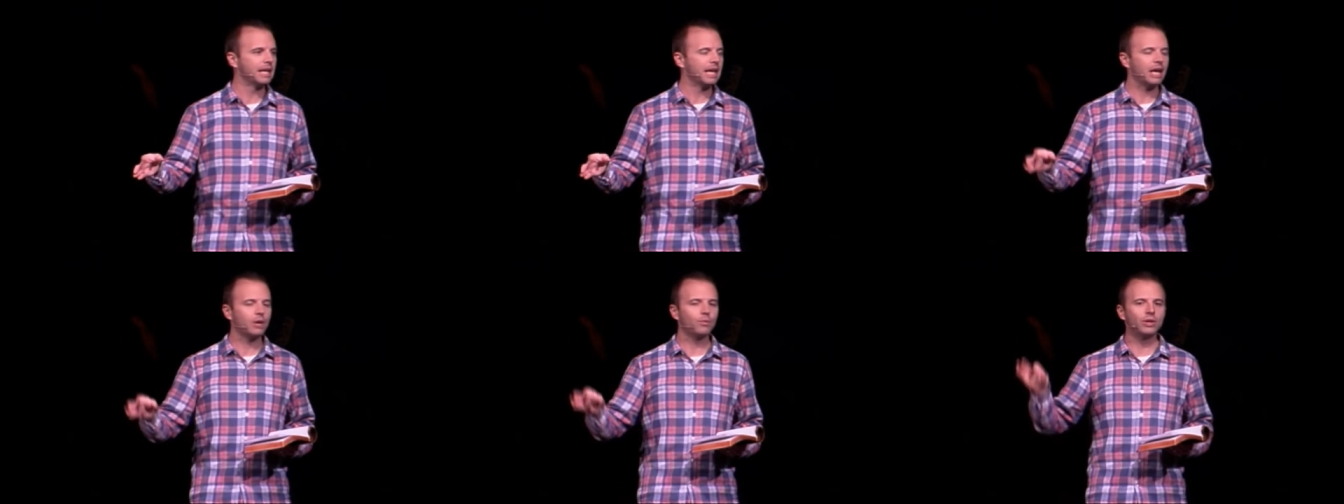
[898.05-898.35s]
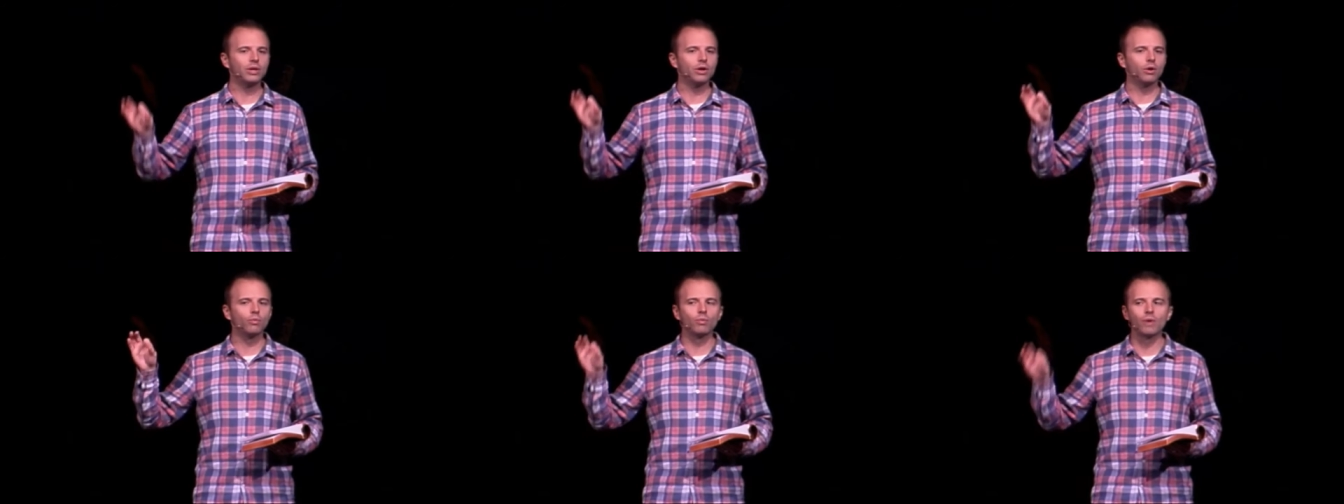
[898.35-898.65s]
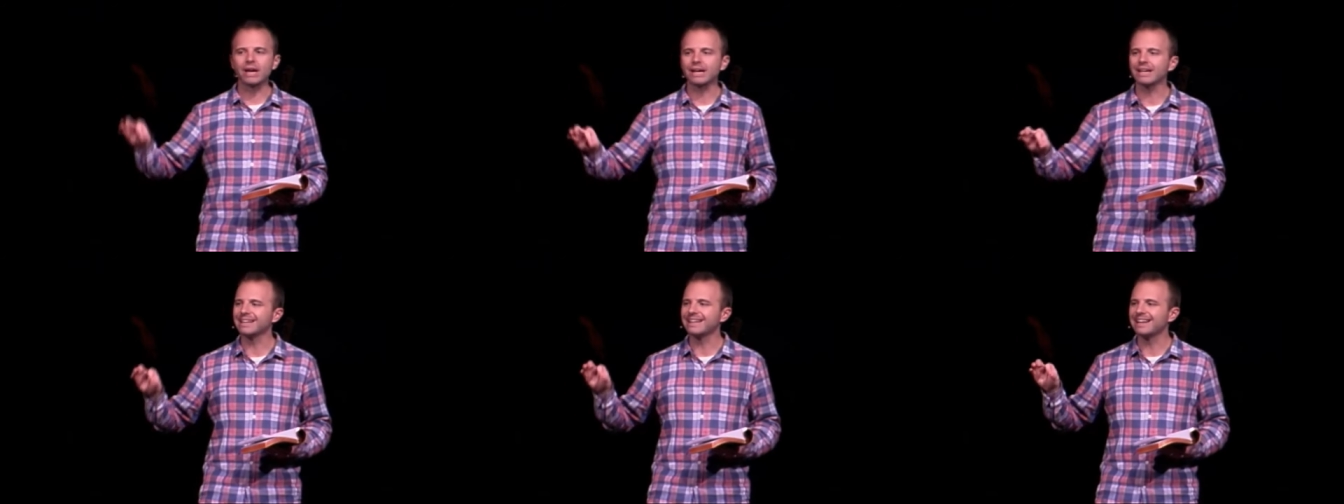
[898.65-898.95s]
And we don't
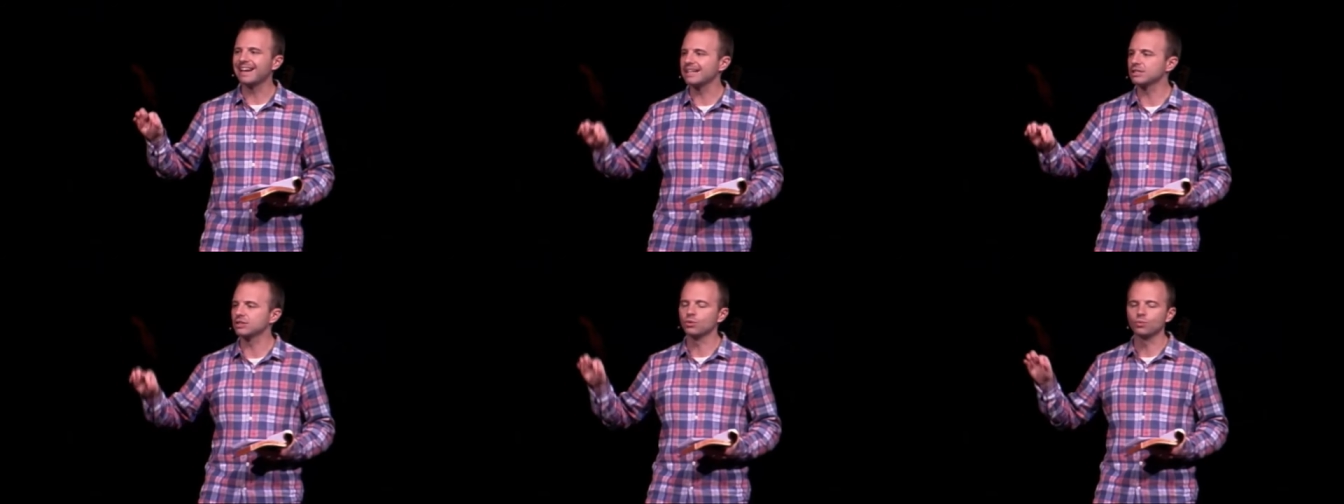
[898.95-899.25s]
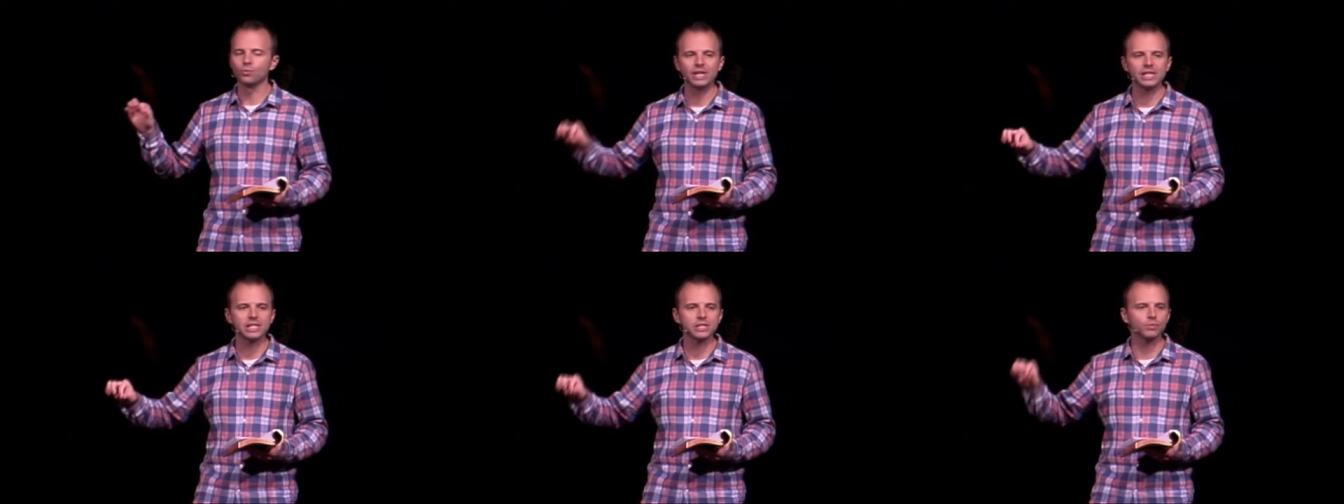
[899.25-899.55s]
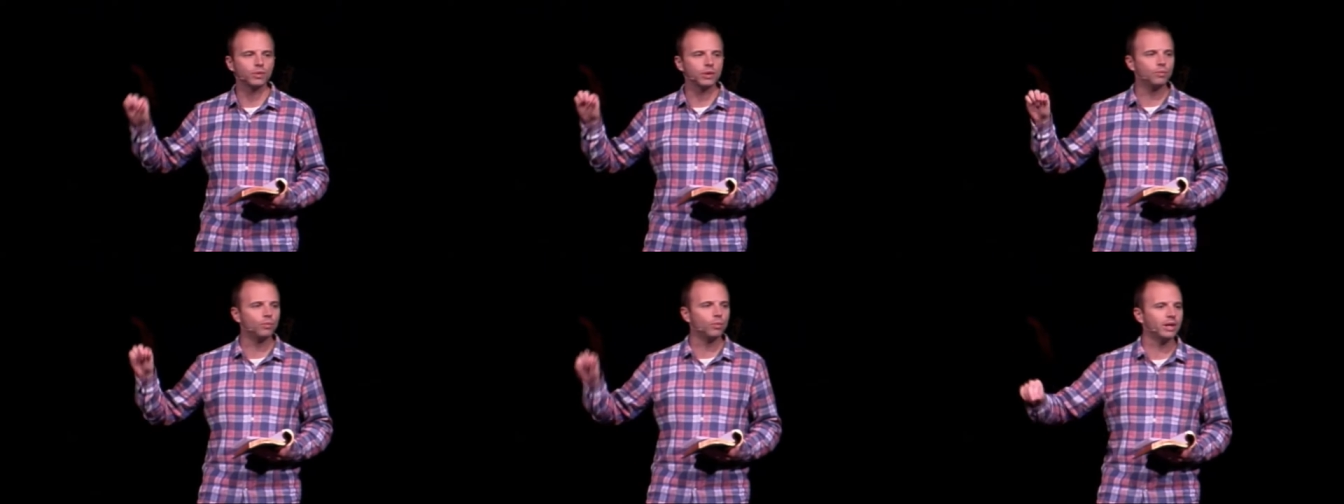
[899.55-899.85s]
recognize the
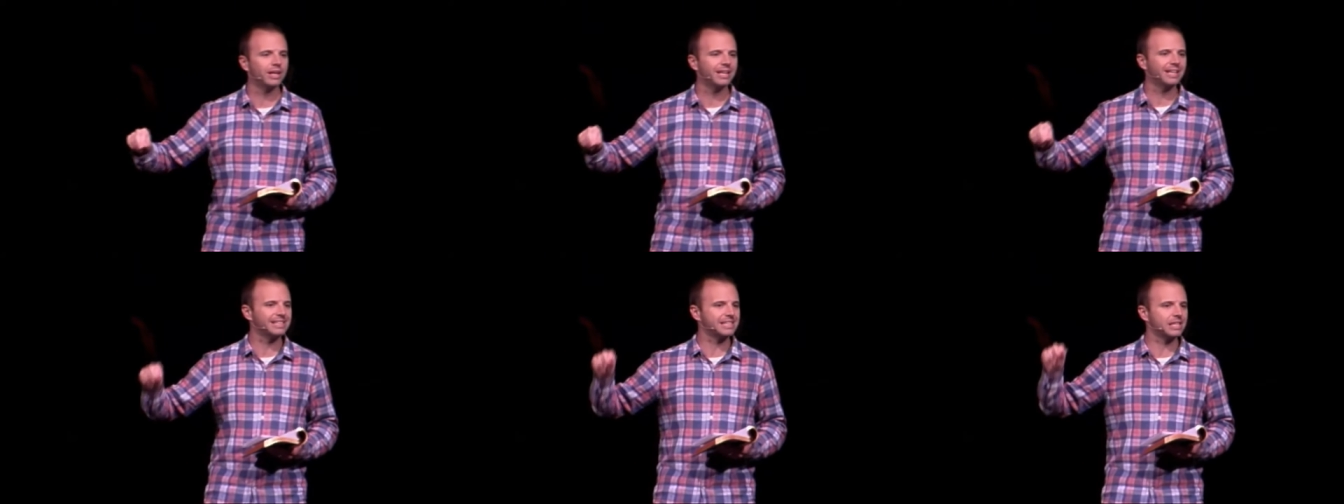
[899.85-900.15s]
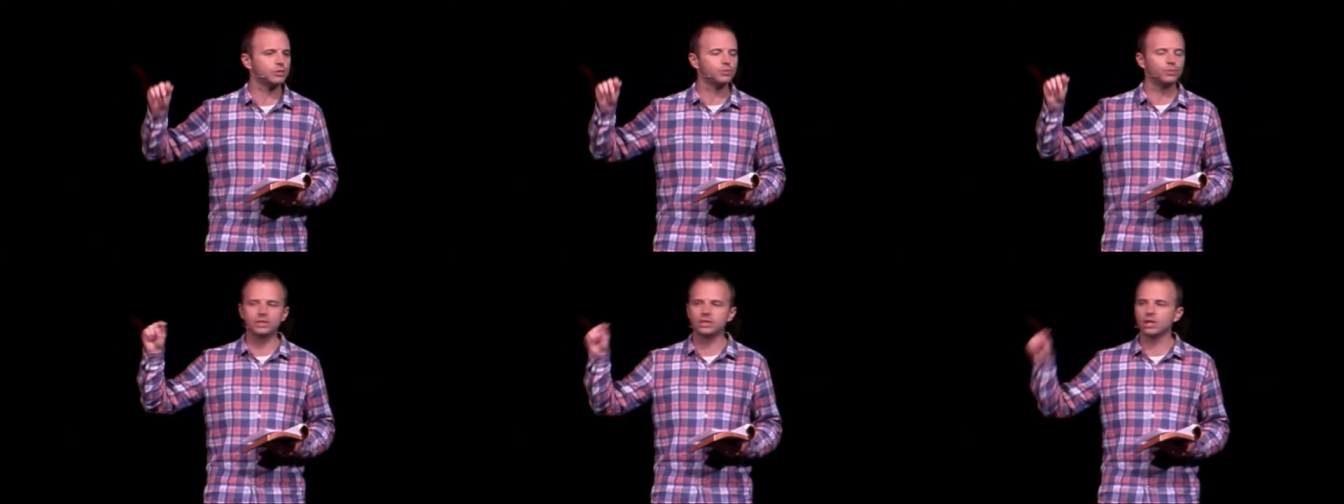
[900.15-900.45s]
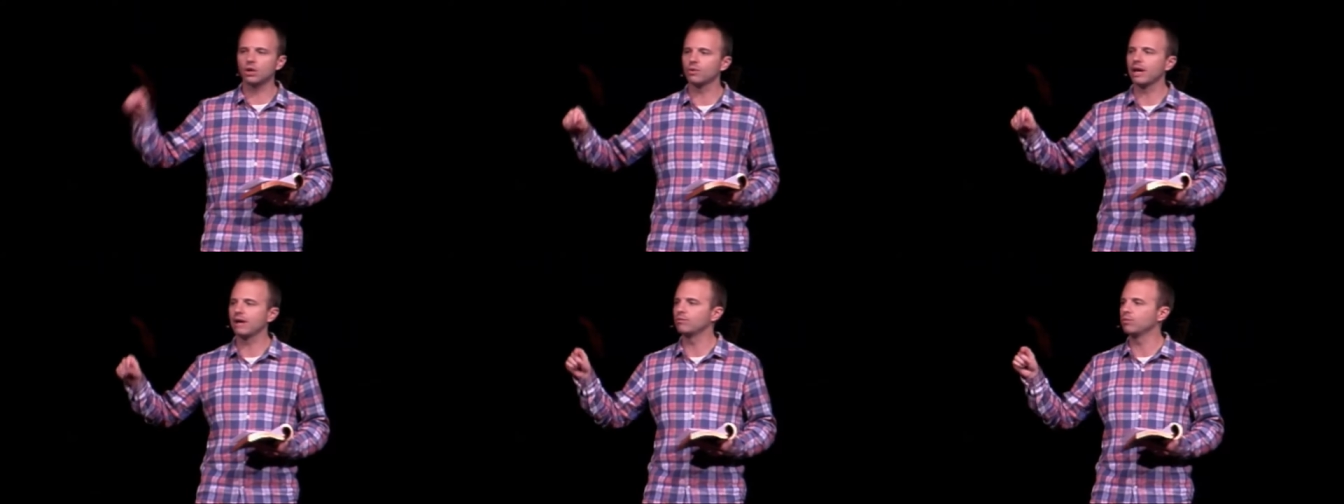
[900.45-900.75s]
reason we want it is because we
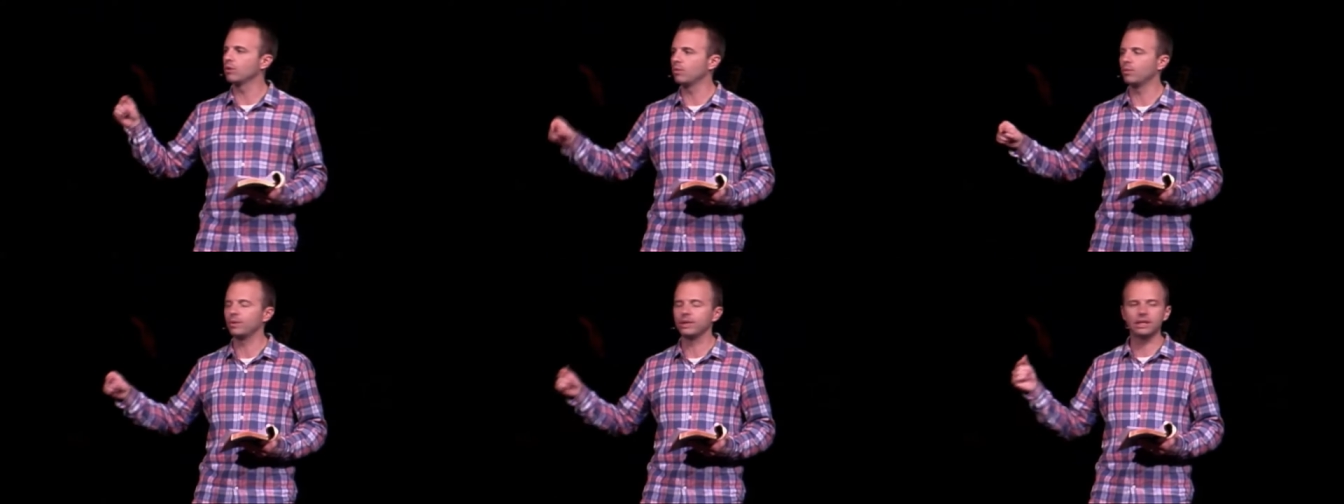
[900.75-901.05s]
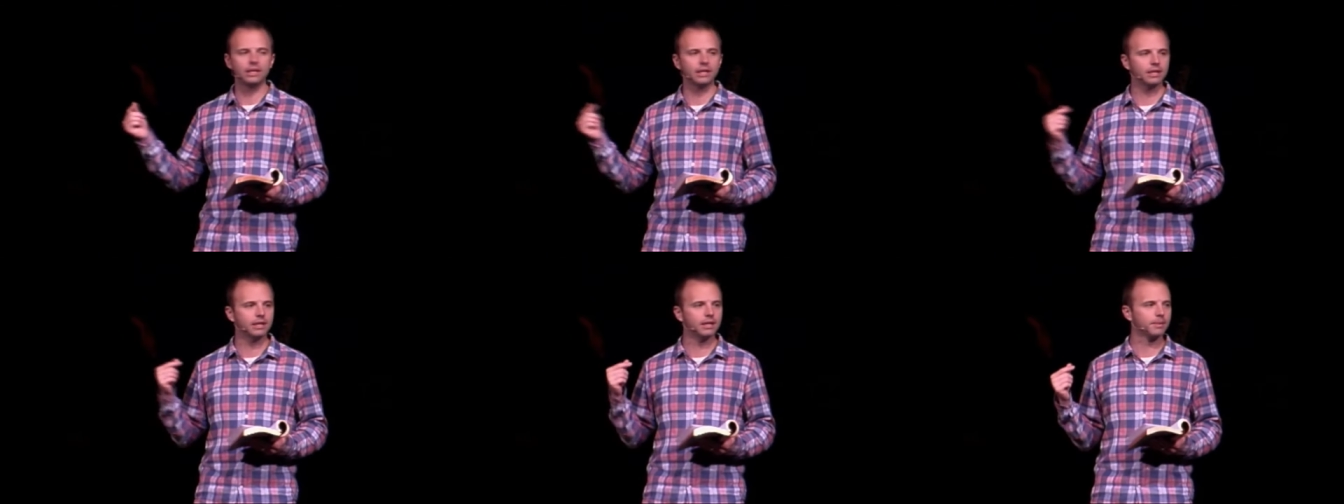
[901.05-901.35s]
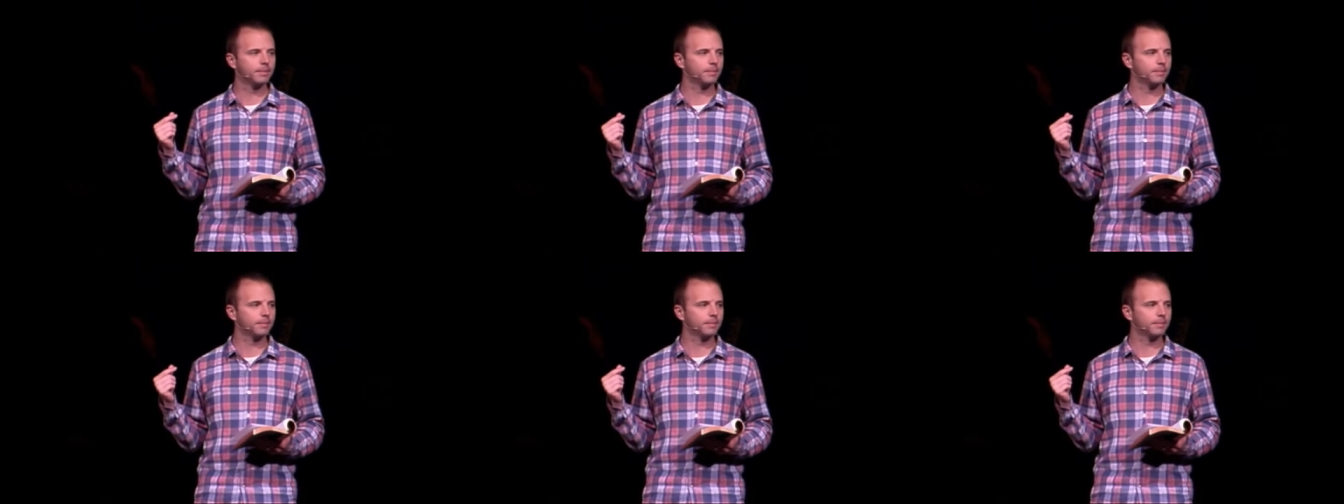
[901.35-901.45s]
don't have what we need.